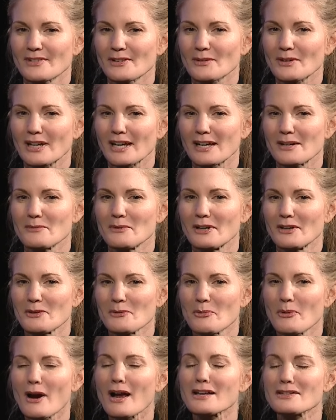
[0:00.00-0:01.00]
Okay, well, the
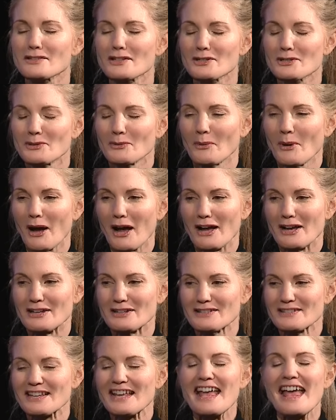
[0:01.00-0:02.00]
process
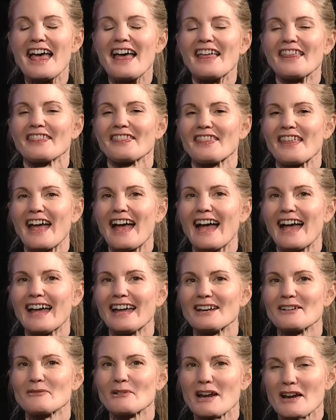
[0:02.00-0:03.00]
was
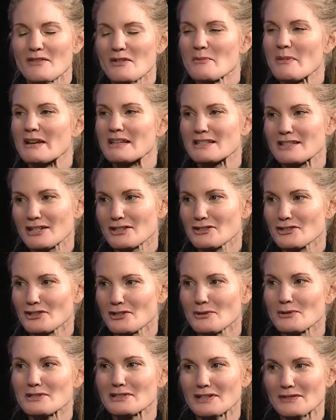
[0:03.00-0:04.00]
that whatever my
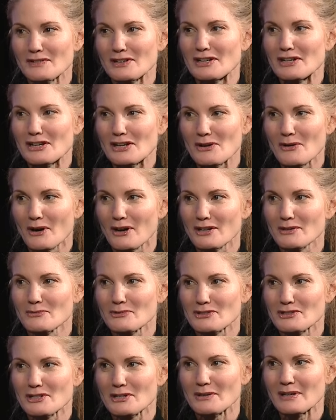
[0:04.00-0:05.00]
sister, who was living in New York,
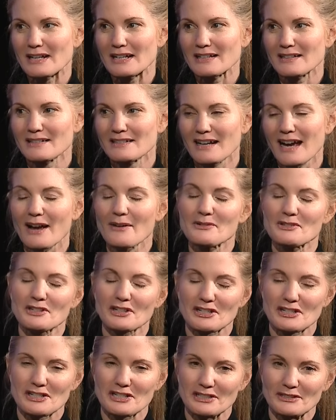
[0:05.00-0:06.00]
was doing, I was
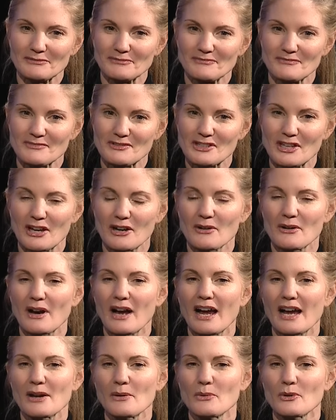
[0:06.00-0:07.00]
going to do. So
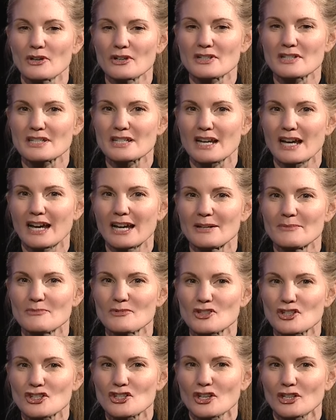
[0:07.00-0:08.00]
I worked, um,
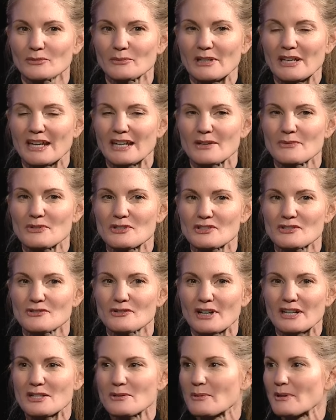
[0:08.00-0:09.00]
she told me it was
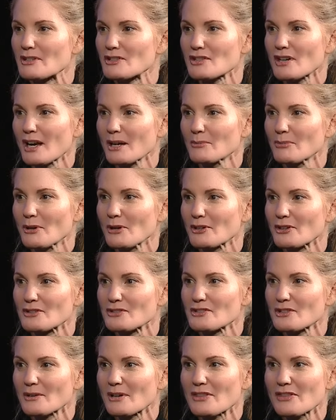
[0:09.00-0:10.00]
great to be a stockbroker.
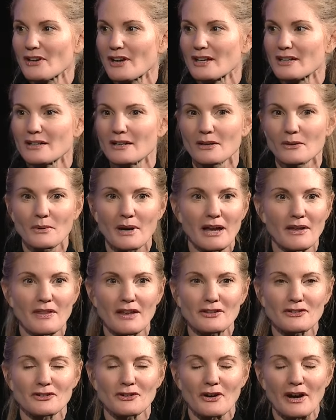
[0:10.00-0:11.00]
So I thought, wow,
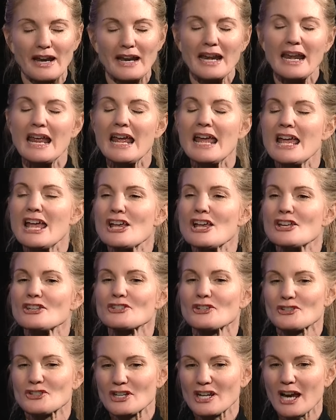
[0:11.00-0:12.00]
that's great.
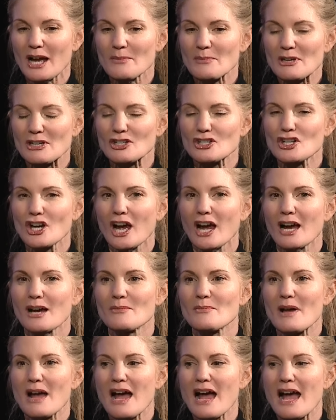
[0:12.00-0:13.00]
So she got me a
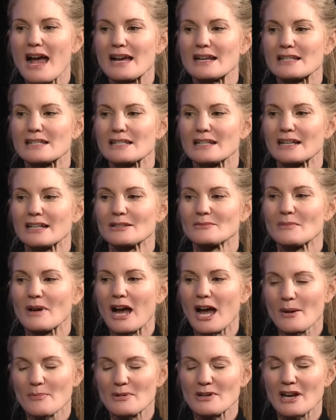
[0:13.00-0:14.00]
job at um,
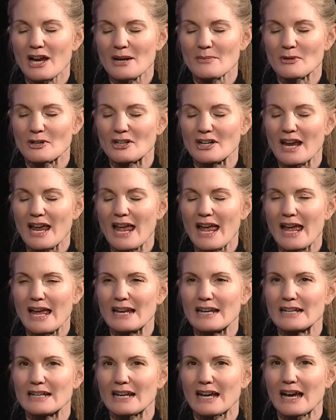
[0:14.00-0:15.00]
Oppenheimer,
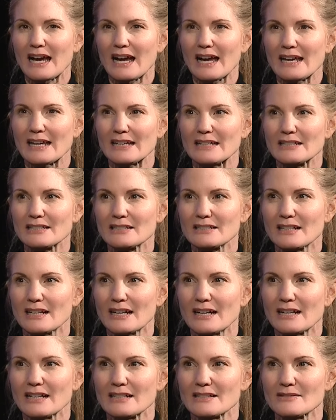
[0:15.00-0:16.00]
and I
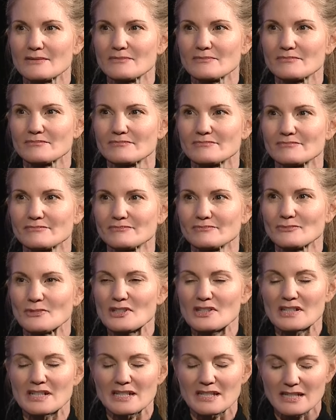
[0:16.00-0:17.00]
uh,
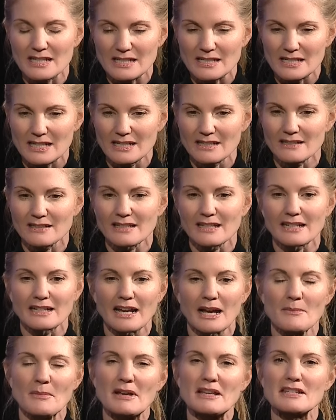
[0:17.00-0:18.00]
was an assistant and
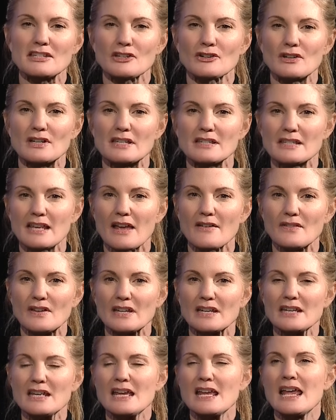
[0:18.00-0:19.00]
got my Series
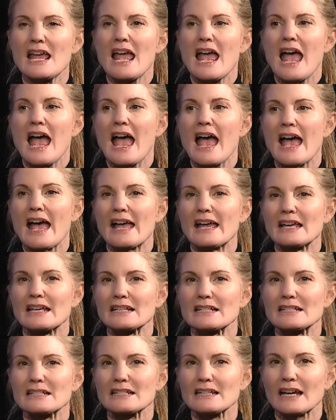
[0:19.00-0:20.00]
seven.
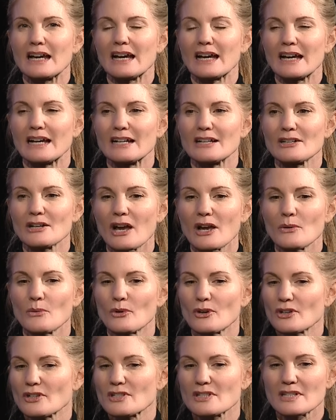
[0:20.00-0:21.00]
And uh, I
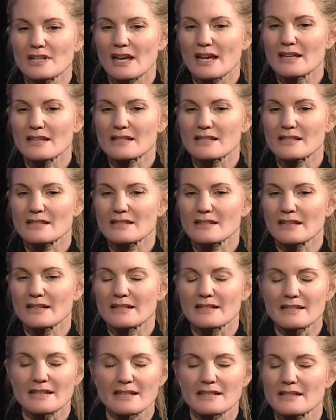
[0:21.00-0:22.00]
worked as
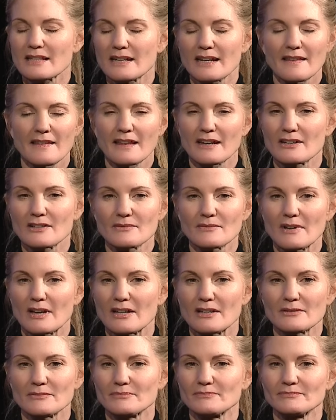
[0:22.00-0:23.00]
an assistant and then a,
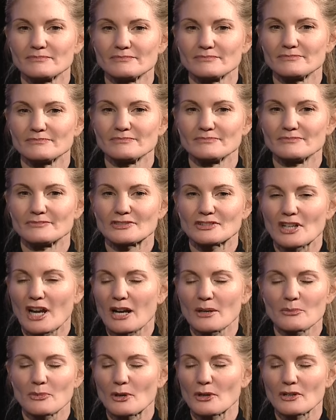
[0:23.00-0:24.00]
a
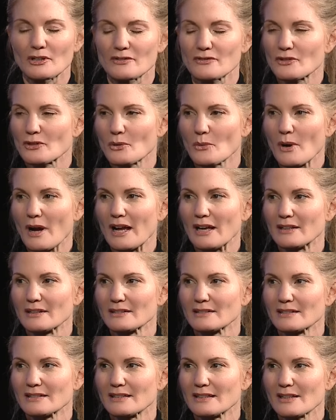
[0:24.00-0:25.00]
stockbroker for a while,
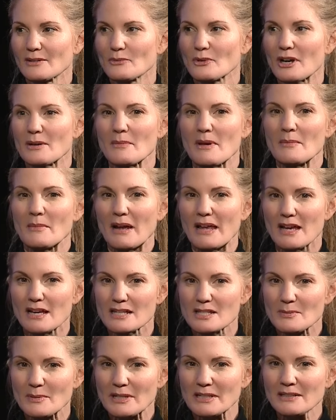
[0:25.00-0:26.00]
where I met my
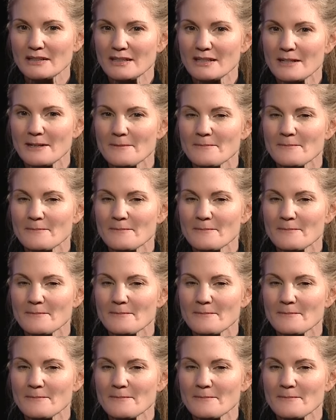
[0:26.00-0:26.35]
husband.